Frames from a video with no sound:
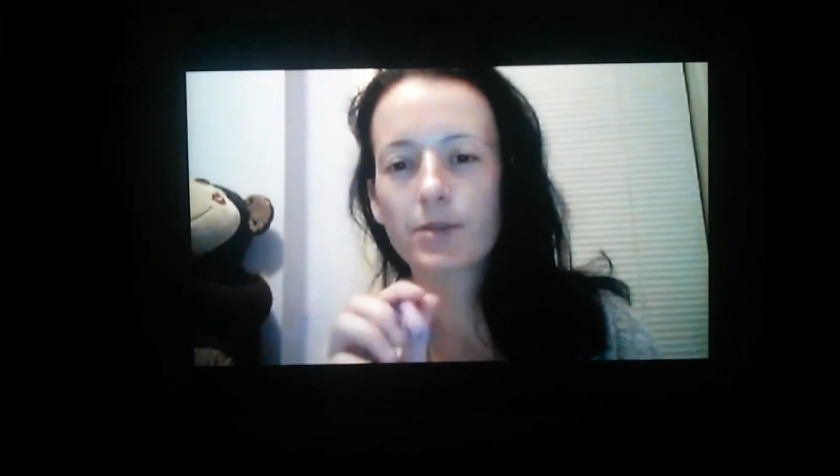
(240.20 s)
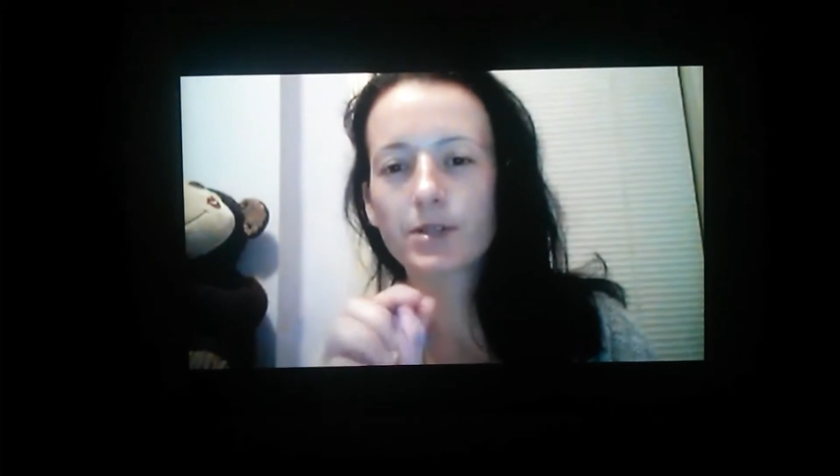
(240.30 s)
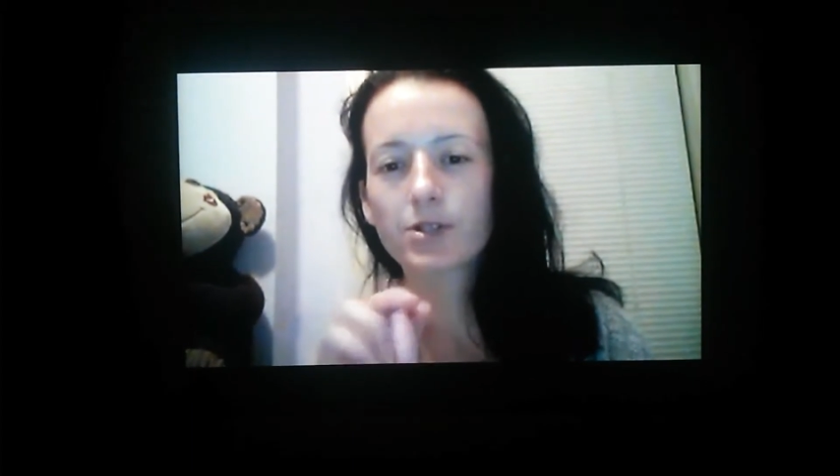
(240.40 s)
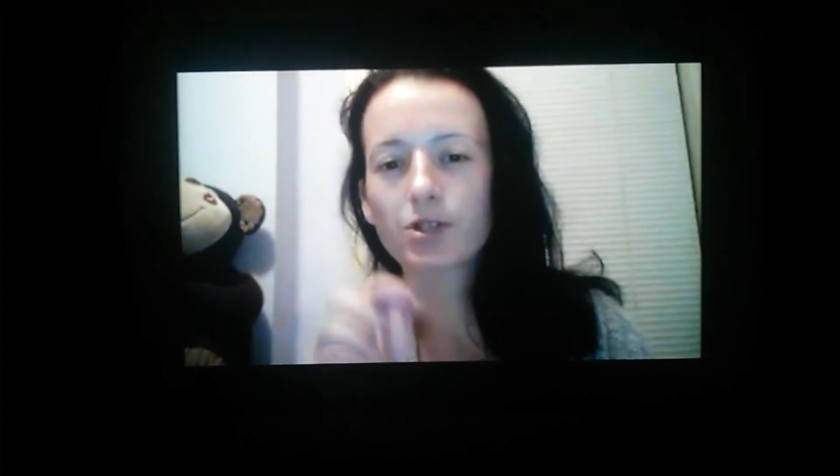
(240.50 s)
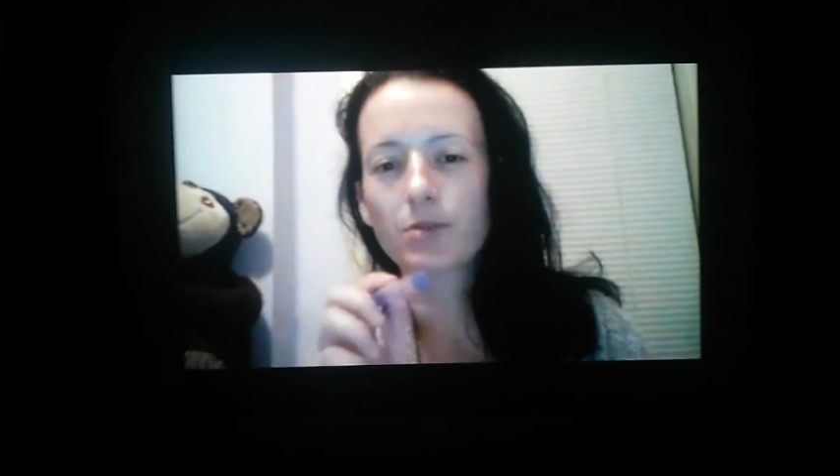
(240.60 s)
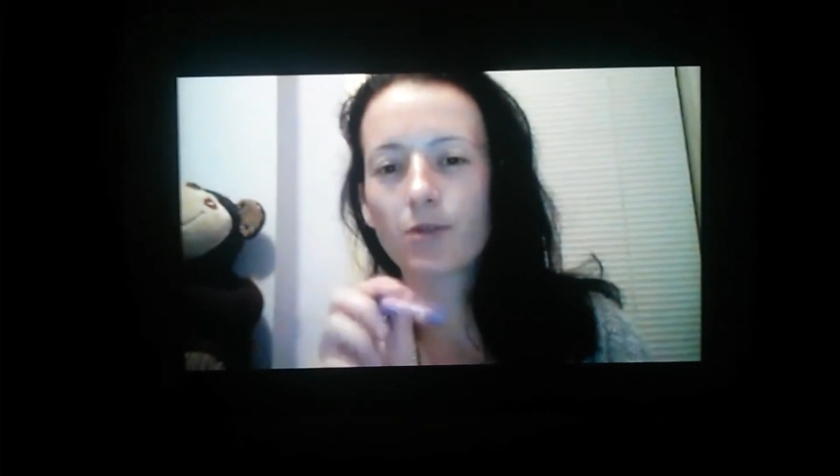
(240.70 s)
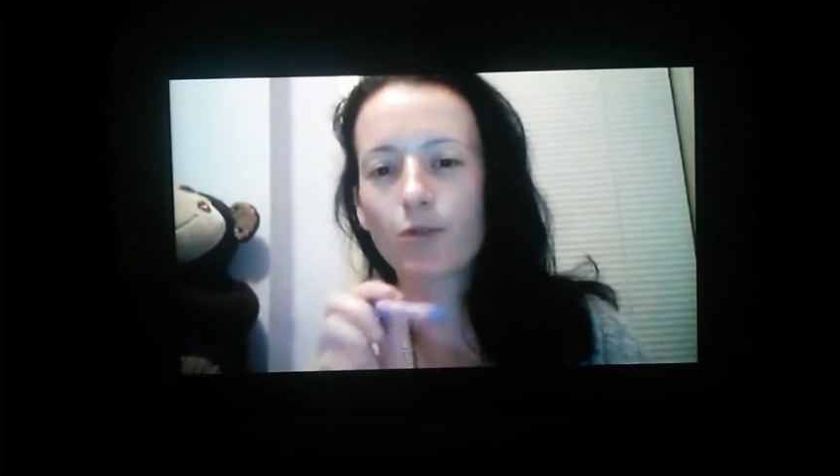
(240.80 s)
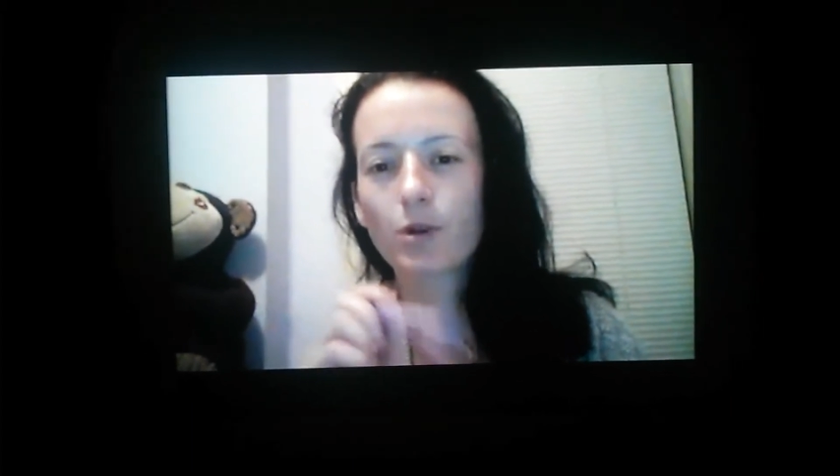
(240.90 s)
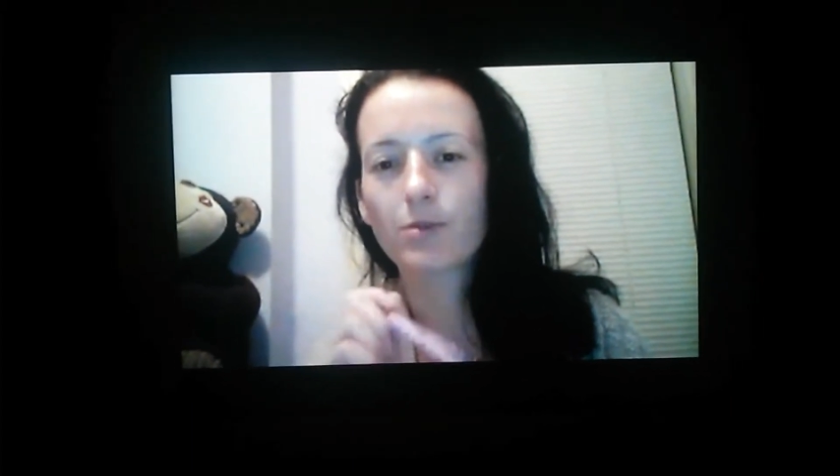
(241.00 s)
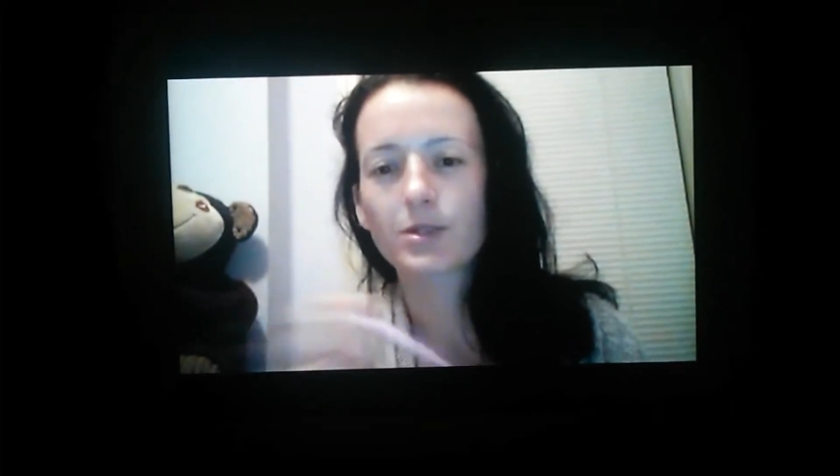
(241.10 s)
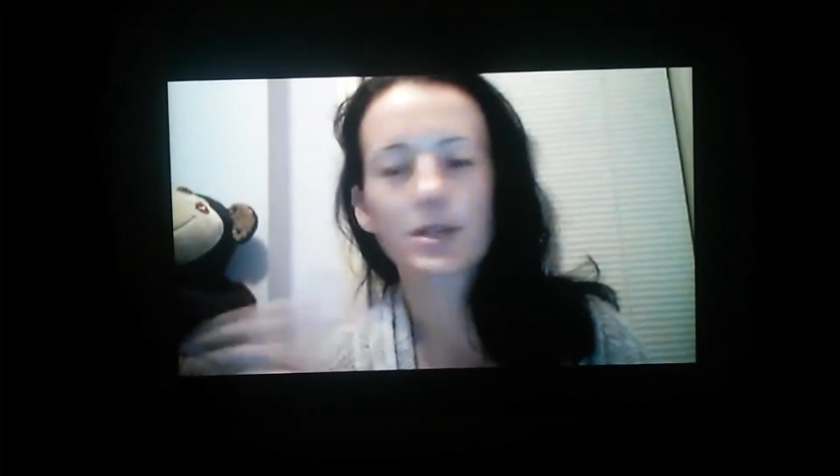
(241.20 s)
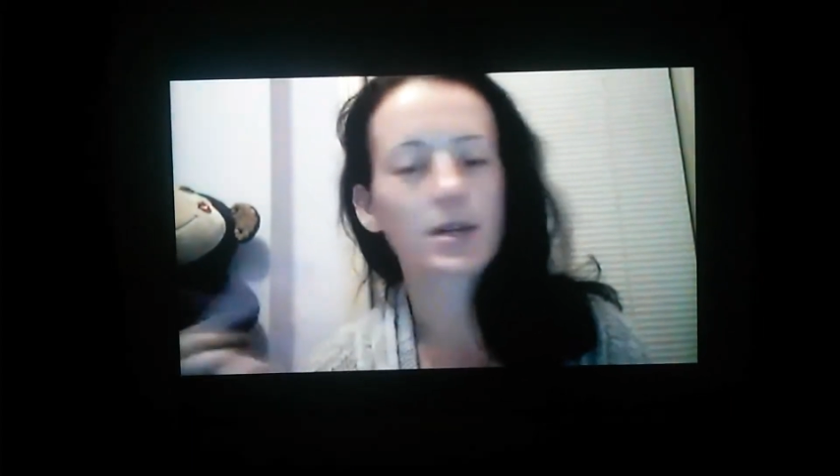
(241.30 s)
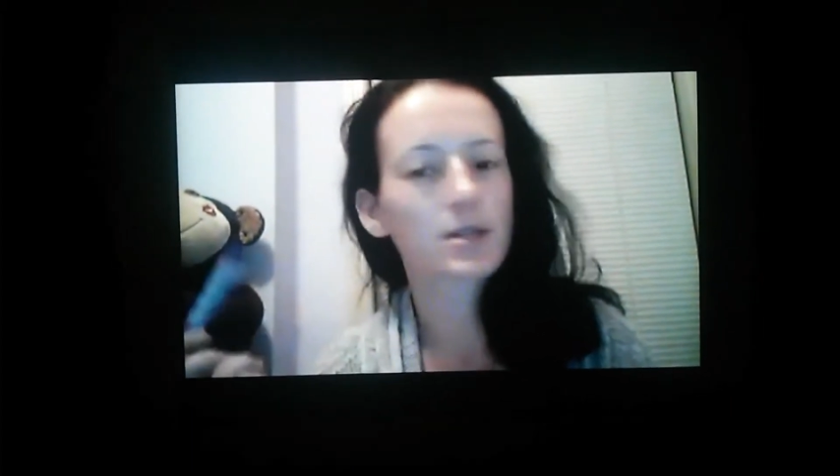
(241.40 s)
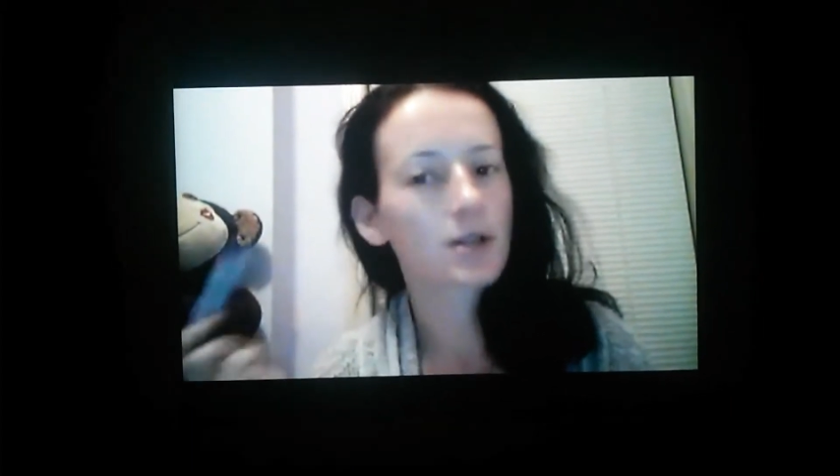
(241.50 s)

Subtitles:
about 40%,